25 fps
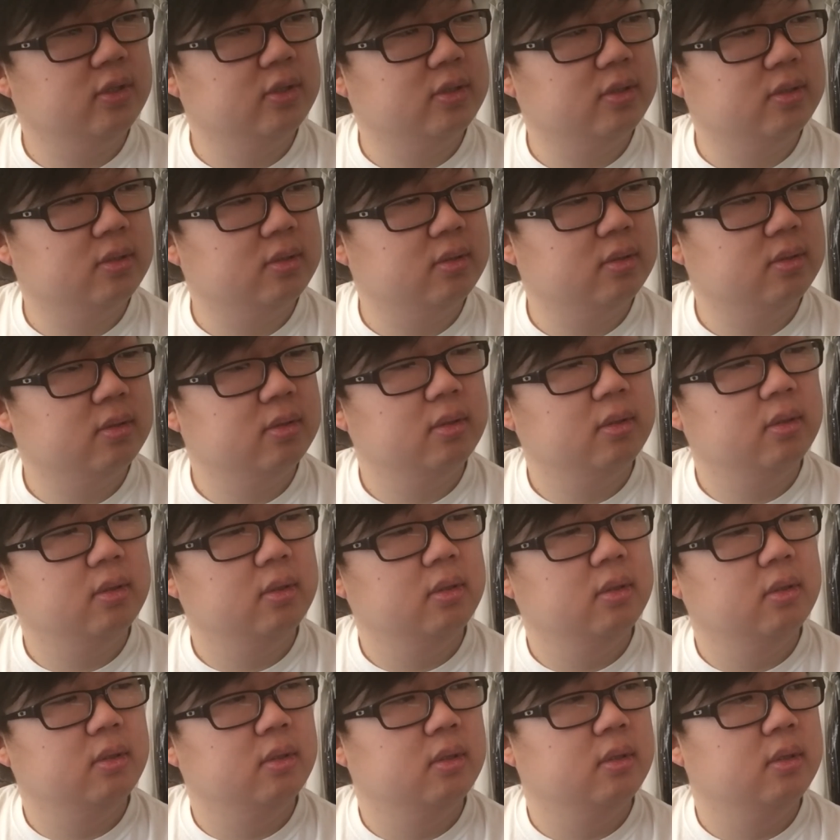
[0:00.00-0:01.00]
is
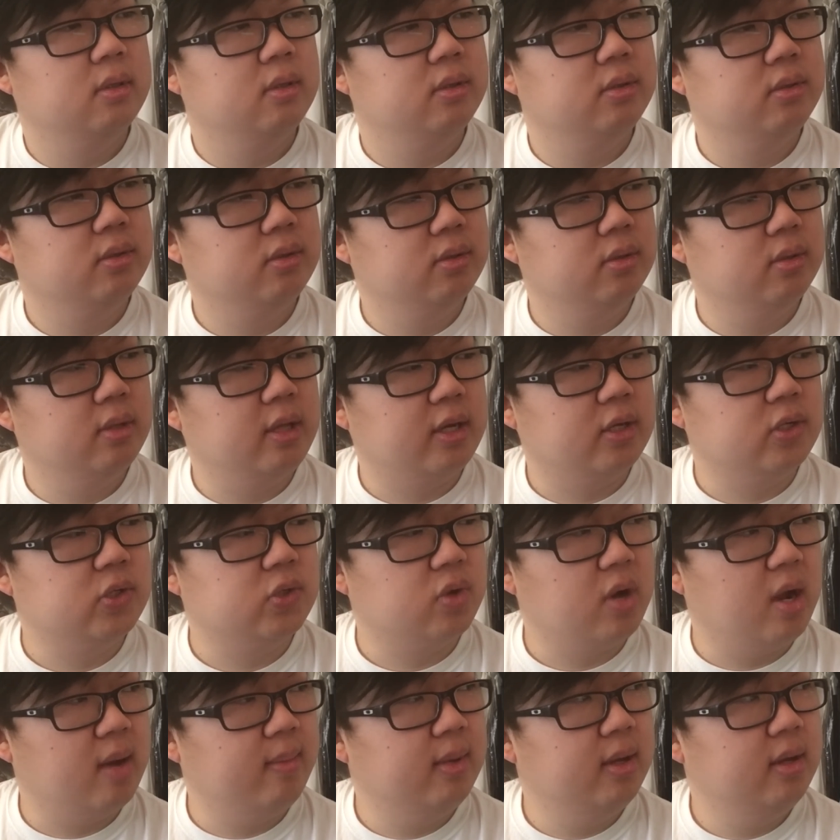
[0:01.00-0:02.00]
like a
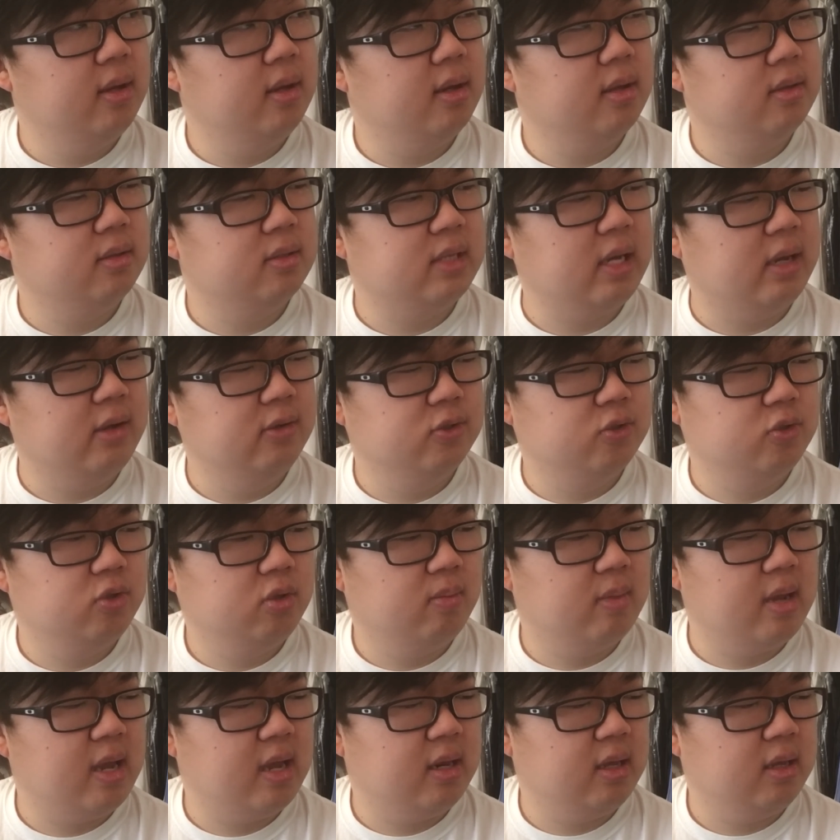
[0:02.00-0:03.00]
drama. It sounds
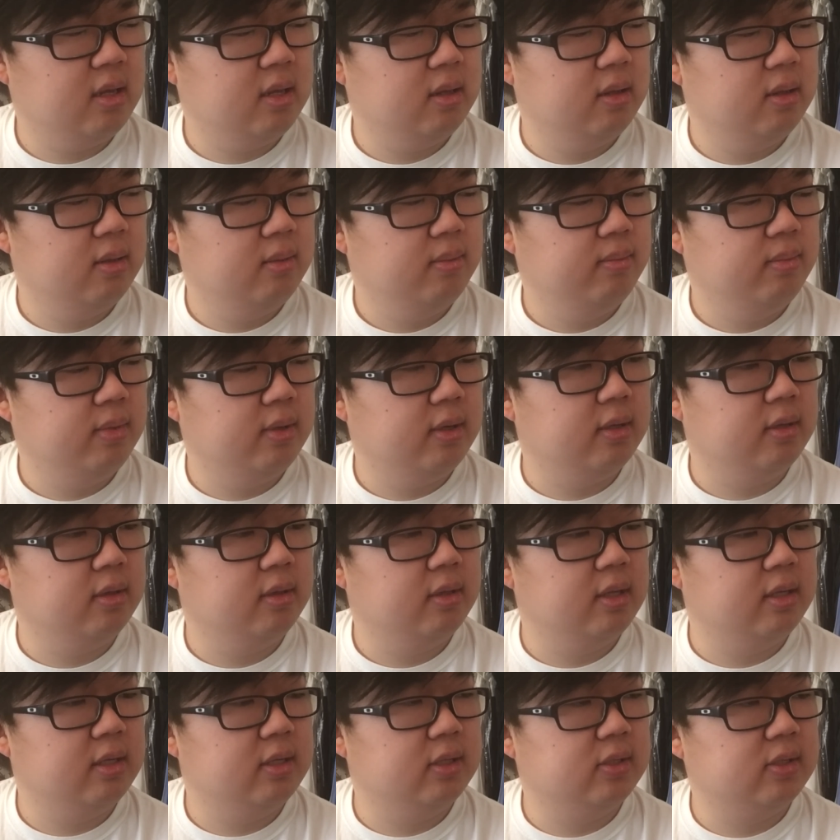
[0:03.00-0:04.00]
dramatic, but
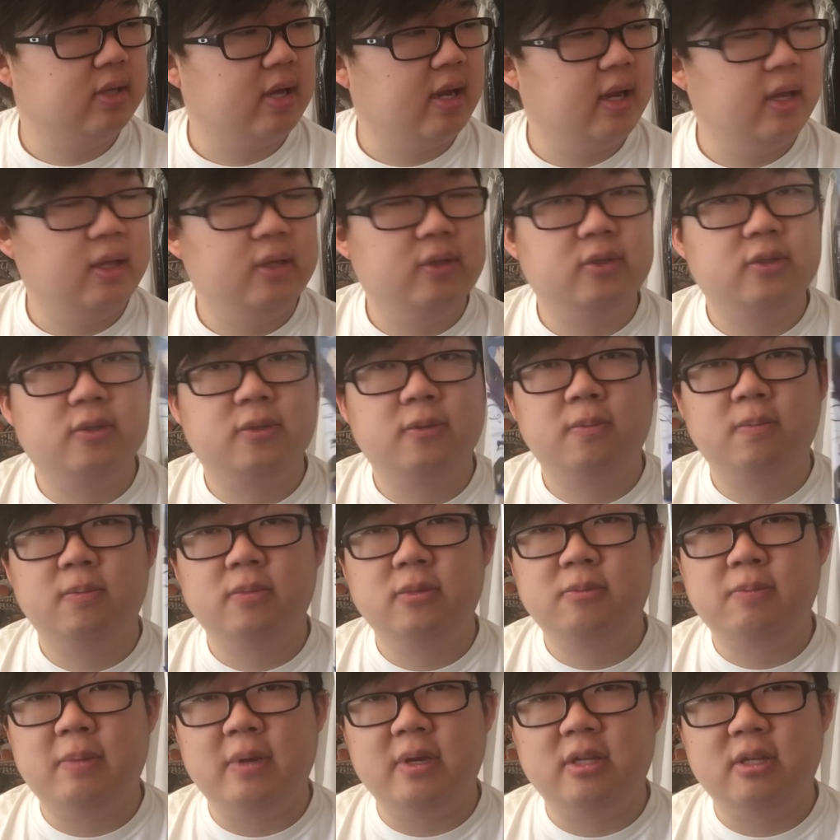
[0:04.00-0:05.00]
the designs
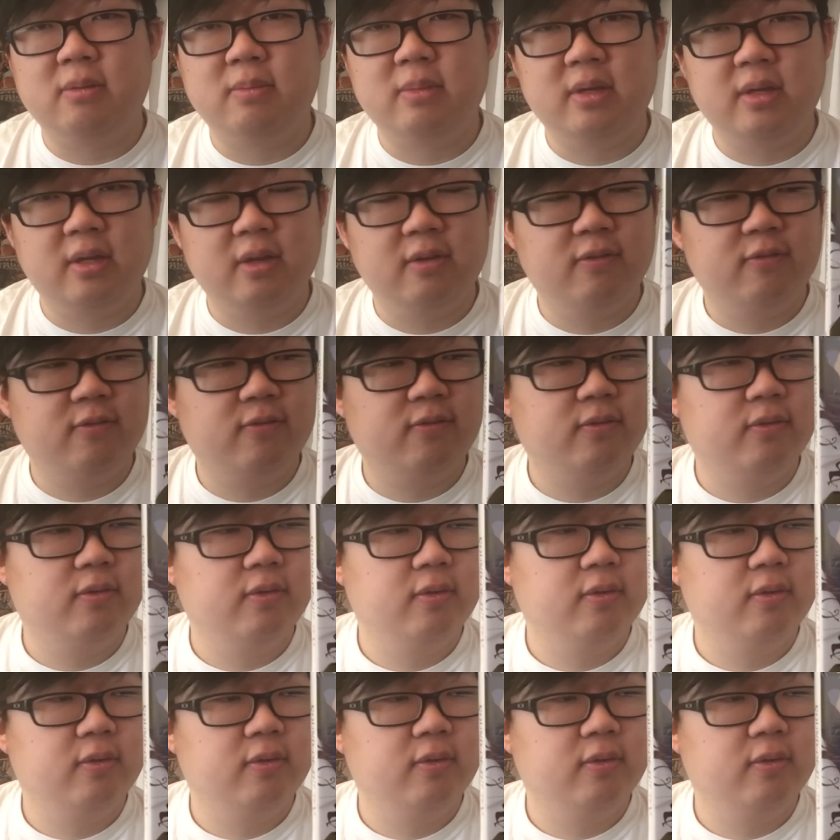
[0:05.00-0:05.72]
speak to me of